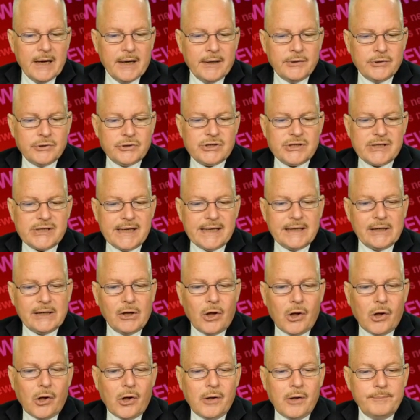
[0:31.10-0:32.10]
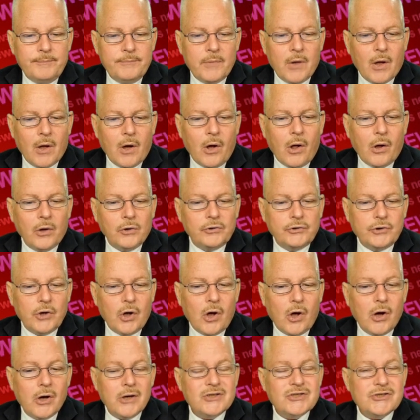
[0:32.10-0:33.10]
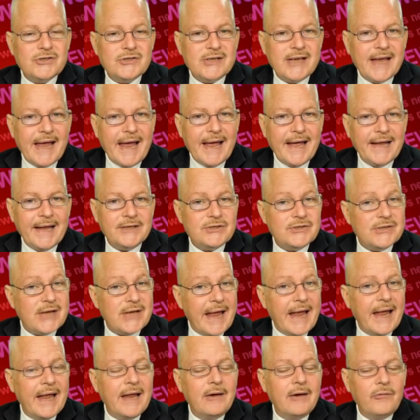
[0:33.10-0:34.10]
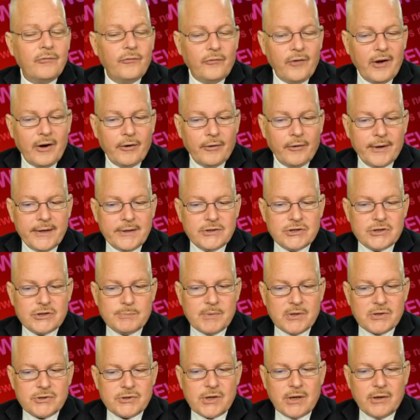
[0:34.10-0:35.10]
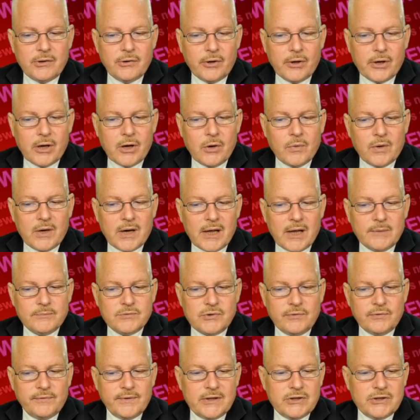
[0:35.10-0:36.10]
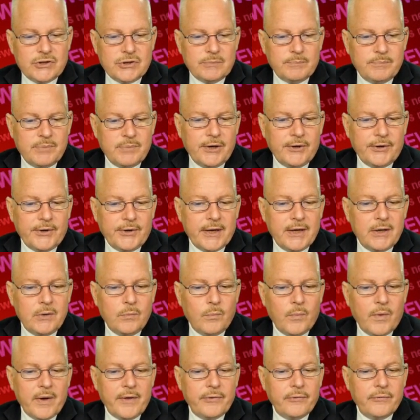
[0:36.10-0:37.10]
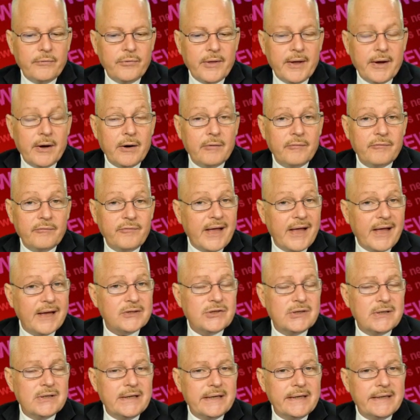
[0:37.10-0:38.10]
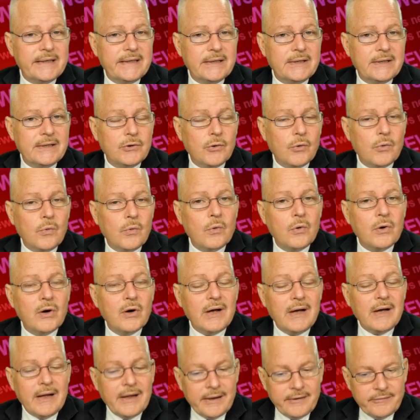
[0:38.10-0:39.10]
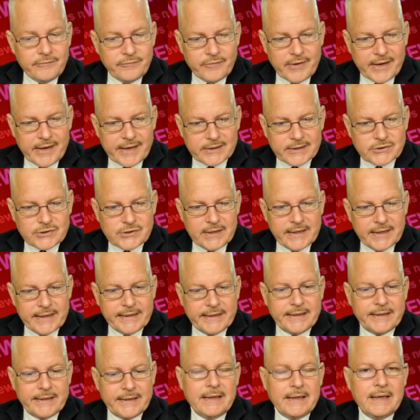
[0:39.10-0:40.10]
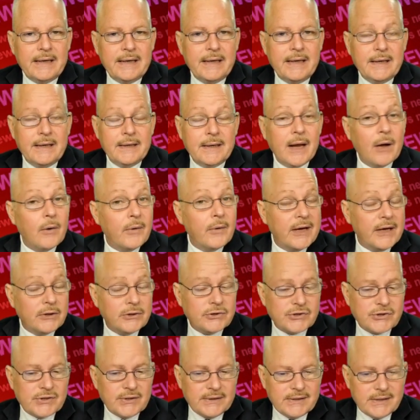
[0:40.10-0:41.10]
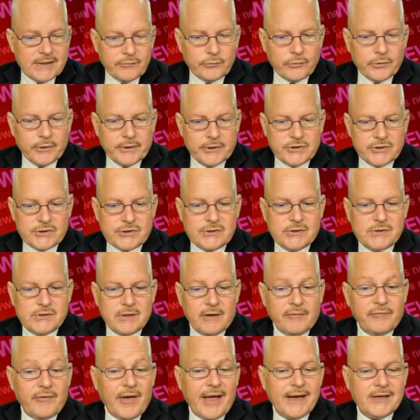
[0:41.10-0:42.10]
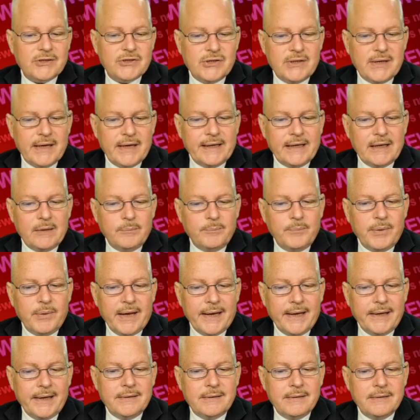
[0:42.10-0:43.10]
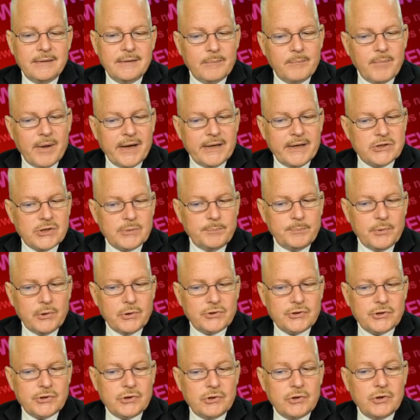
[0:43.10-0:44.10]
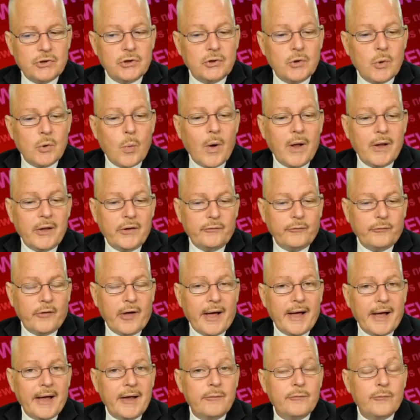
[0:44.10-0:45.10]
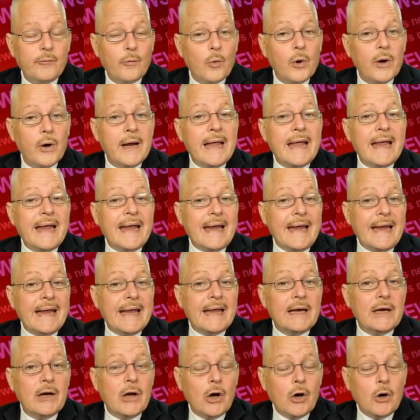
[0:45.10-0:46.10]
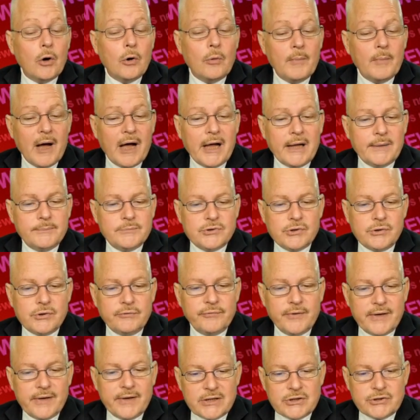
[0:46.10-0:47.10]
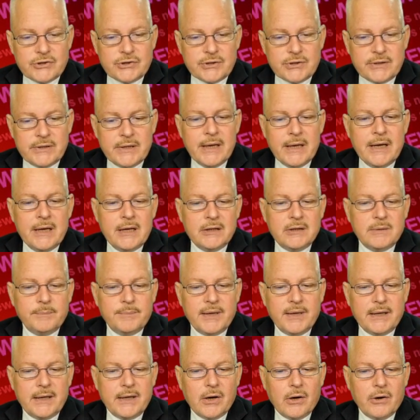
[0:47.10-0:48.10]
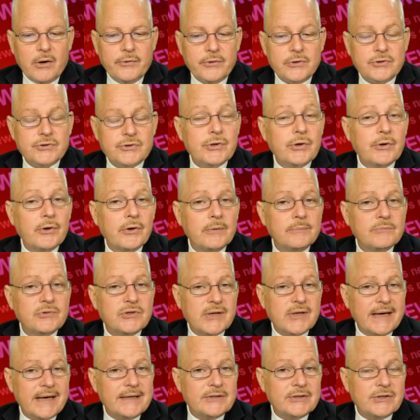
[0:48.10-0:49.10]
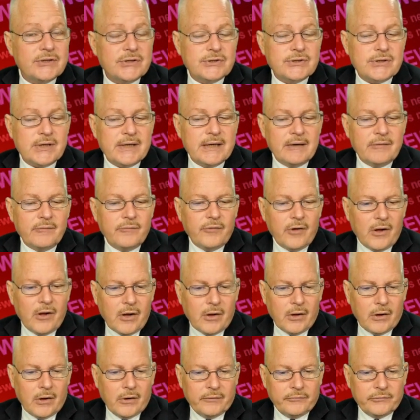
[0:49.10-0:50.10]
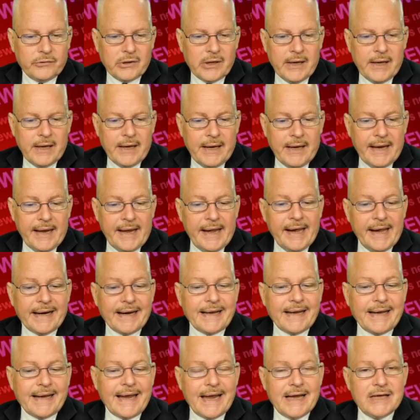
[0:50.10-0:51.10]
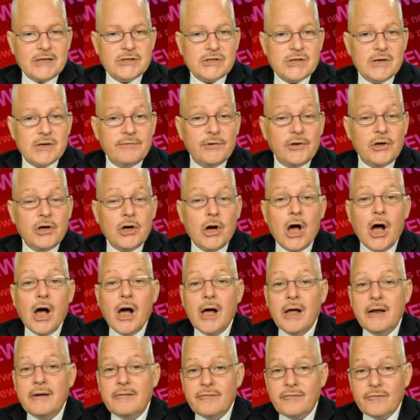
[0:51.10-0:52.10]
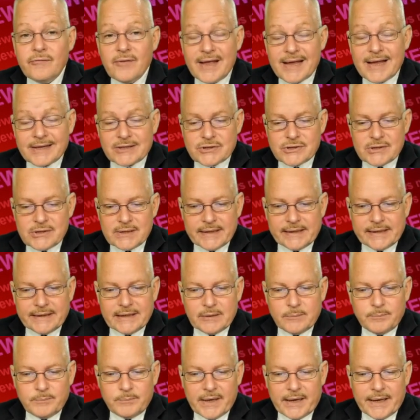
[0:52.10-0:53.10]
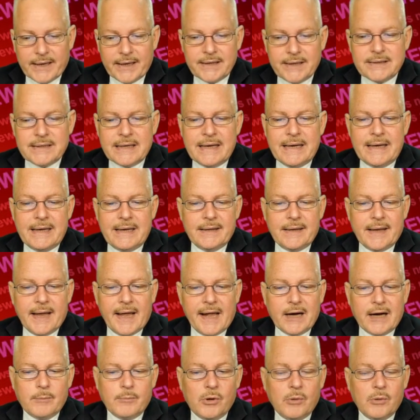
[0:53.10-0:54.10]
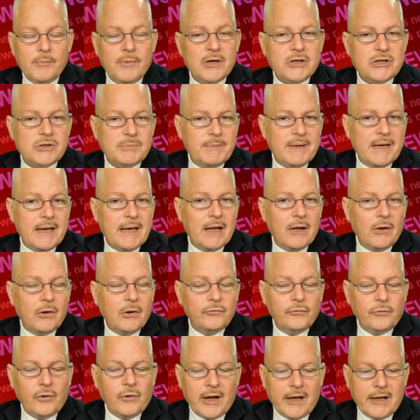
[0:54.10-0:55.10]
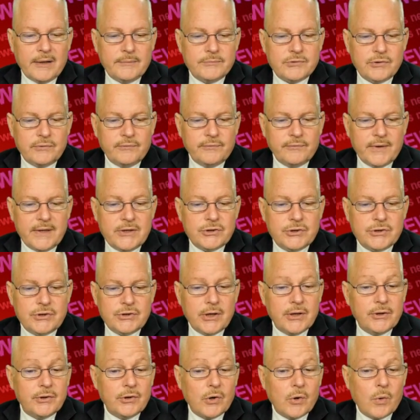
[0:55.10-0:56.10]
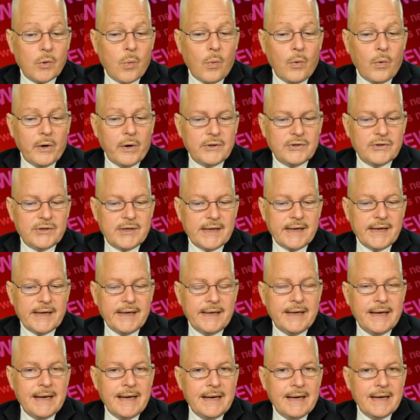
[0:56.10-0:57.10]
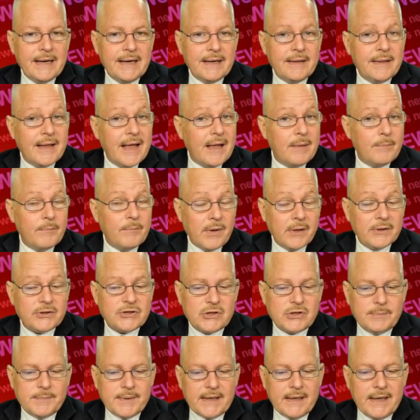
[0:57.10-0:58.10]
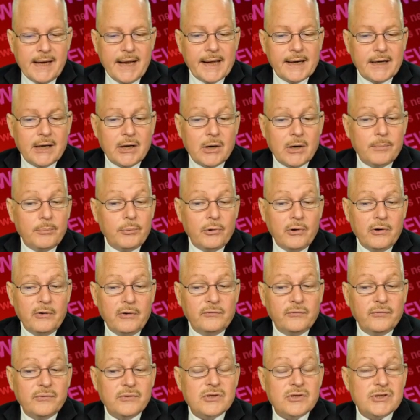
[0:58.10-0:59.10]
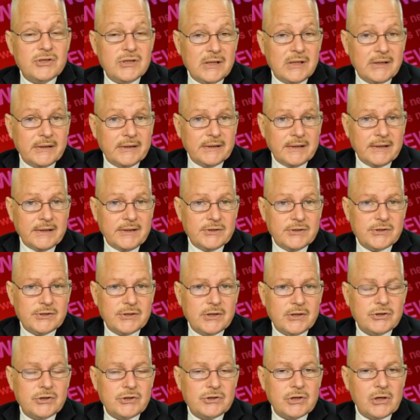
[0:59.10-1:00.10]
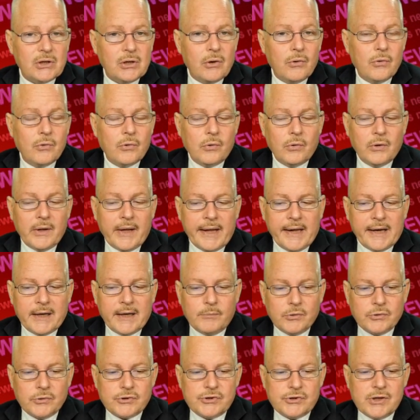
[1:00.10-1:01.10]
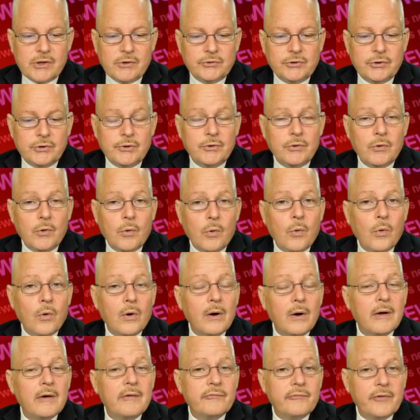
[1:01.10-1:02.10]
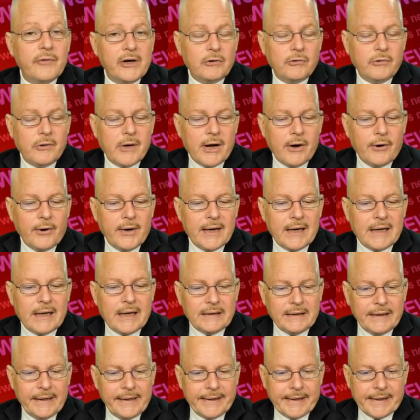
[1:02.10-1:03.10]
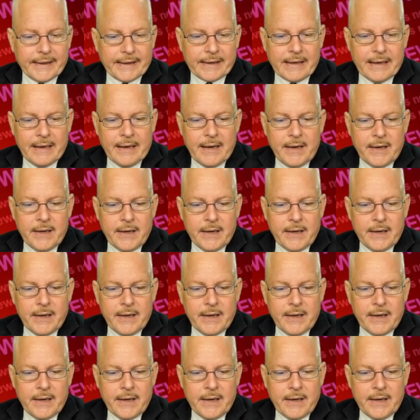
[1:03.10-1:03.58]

Under state law, all dogs, cats, and ferrets must undergo an observation period, whether they are vaccinated or unvaccinated. Now, here's the difference a vaccinated pet that bites a person could qualify for in home observation, depending on the circumstances involved. In a case of an unvaccinated pet, the animal must be held for observation under quarantine, and that must be at an approved facility, such as a local animal shelter or a veterinary clinic.